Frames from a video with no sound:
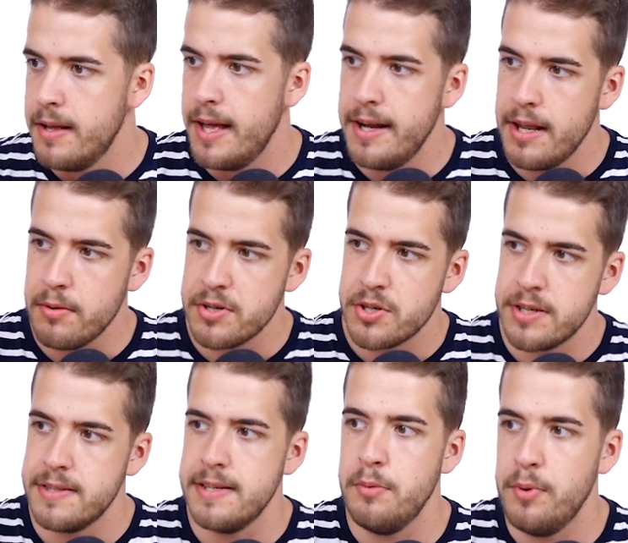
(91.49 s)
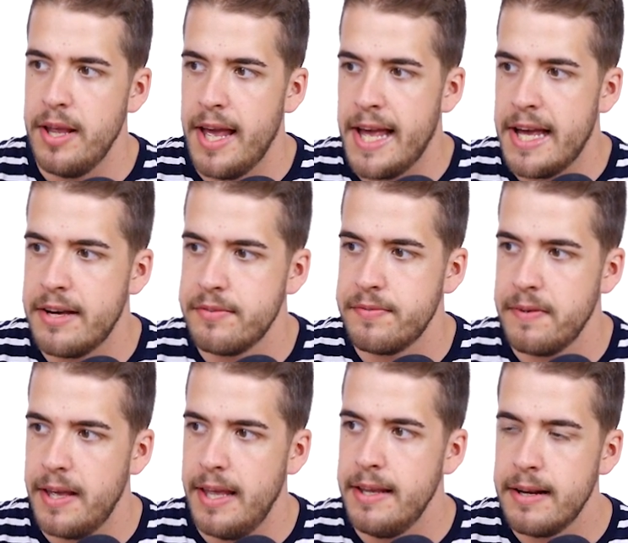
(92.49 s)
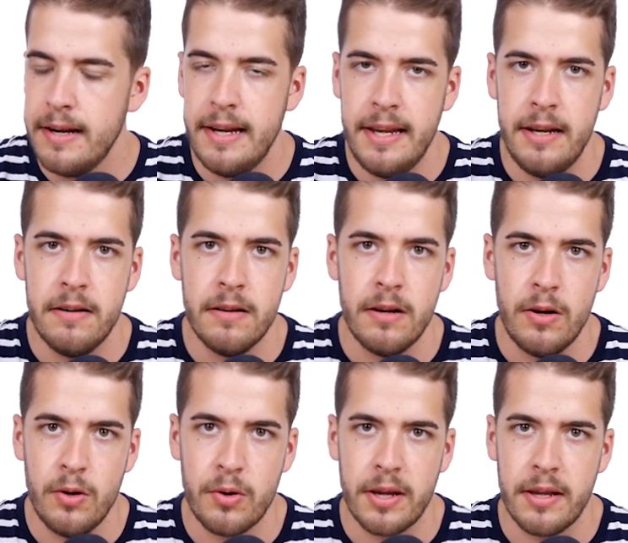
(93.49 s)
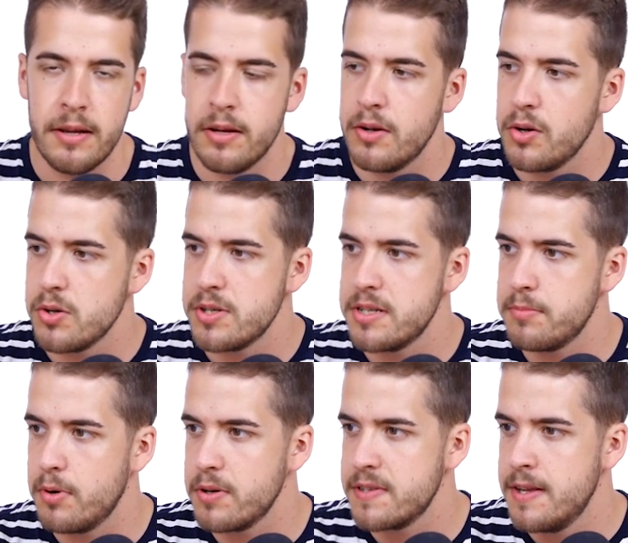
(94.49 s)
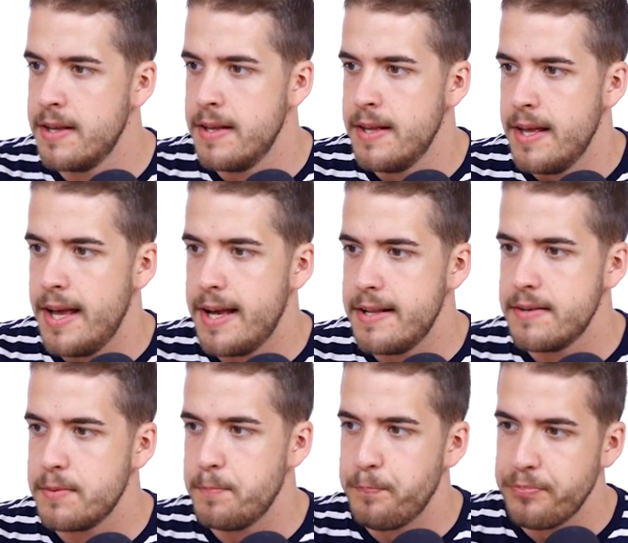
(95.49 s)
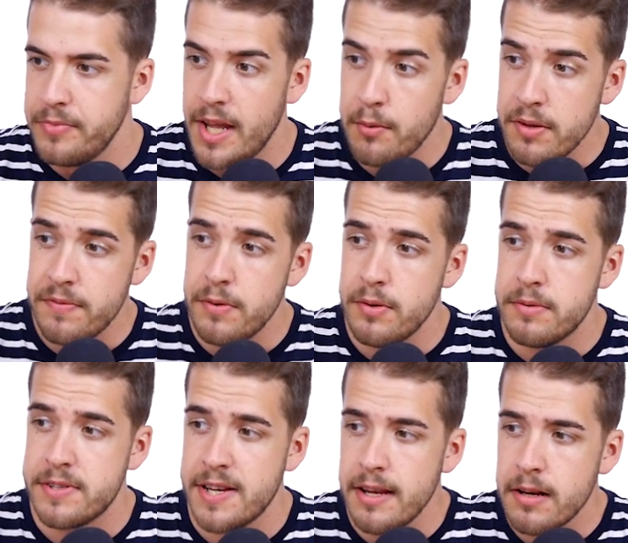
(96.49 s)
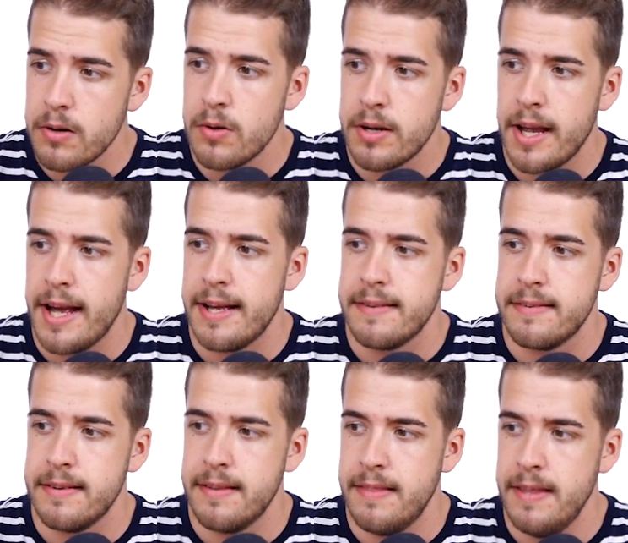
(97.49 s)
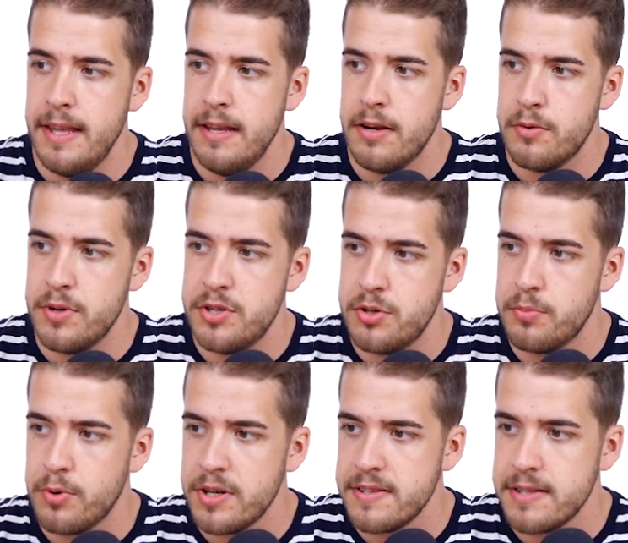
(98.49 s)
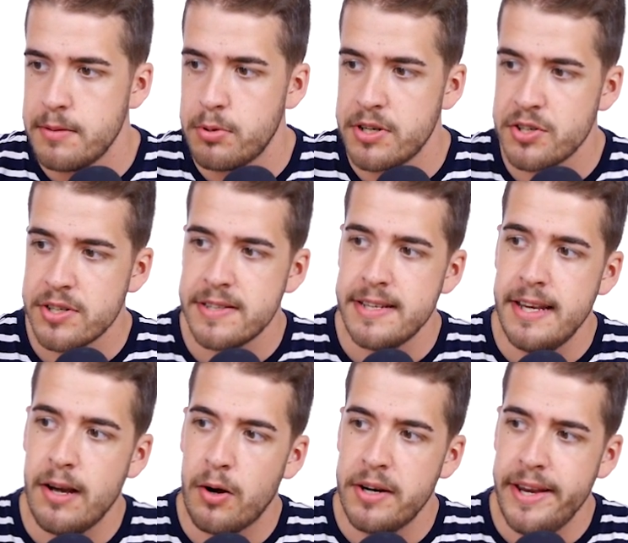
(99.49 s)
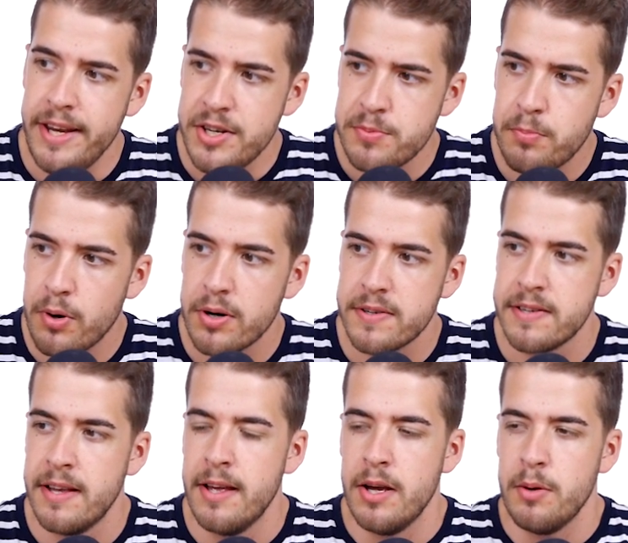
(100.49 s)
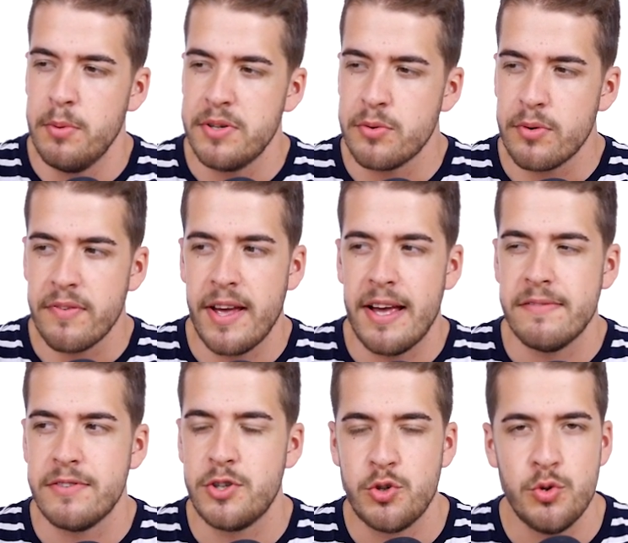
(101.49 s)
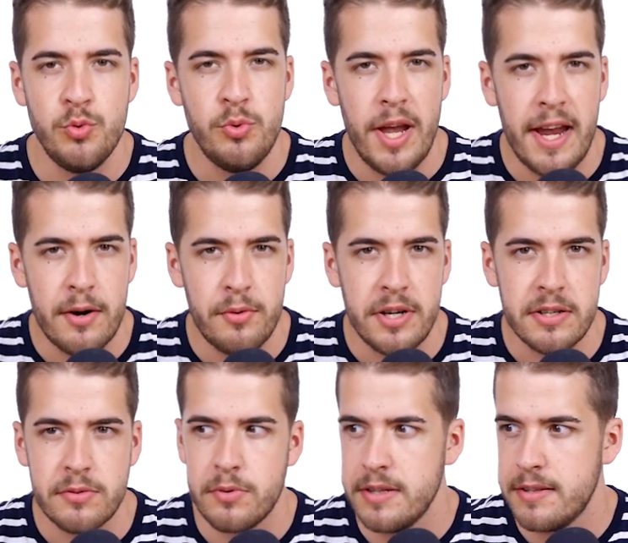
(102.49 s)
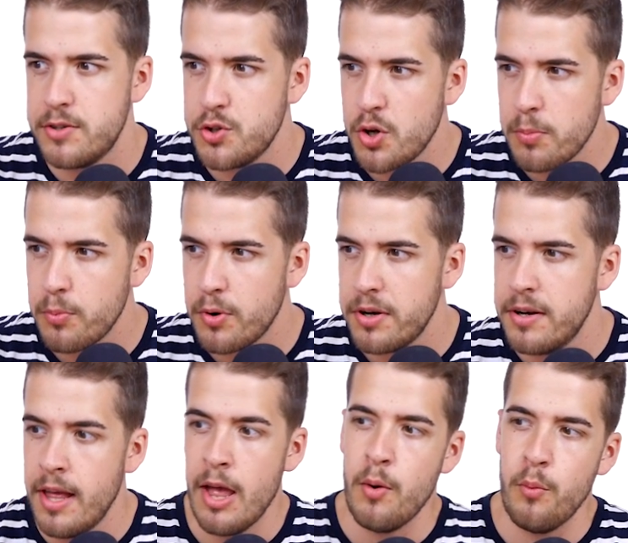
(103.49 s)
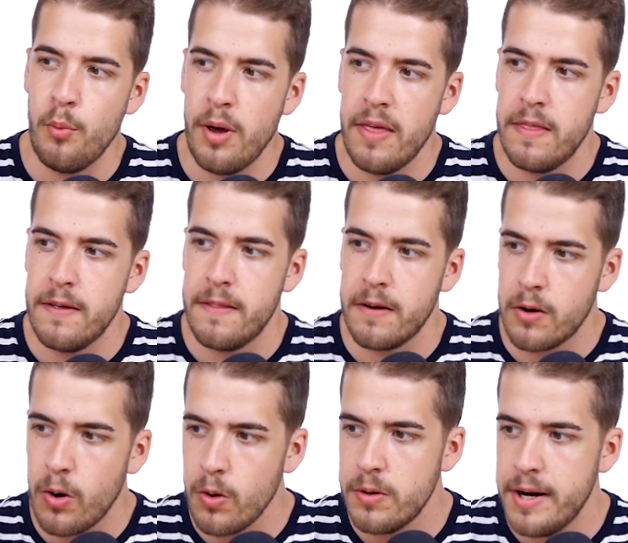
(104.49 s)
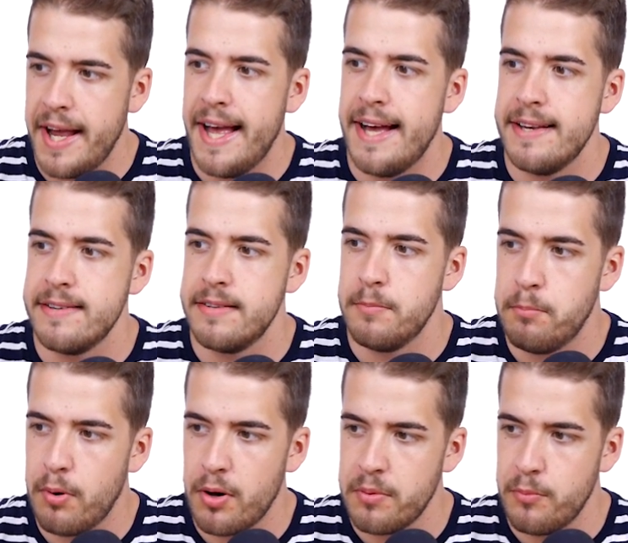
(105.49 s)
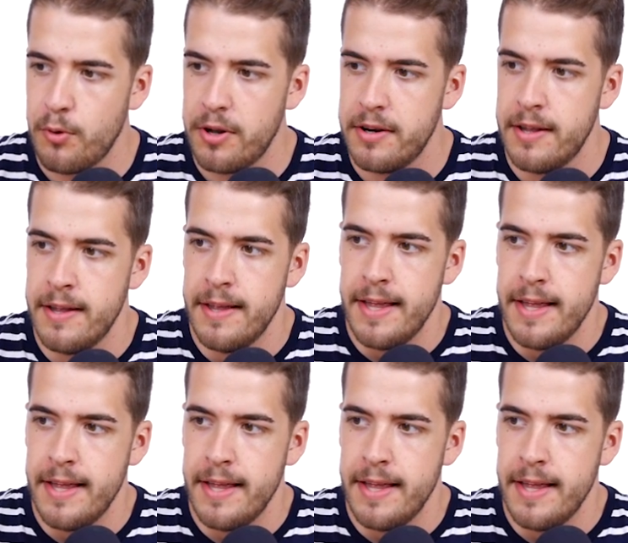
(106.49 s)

And now, as you can see, we have a clean looking content box. And now if you take a look at the original pricing table, as you can see on each box, we sort of have two areas, right? The top one with the color and the bottom one.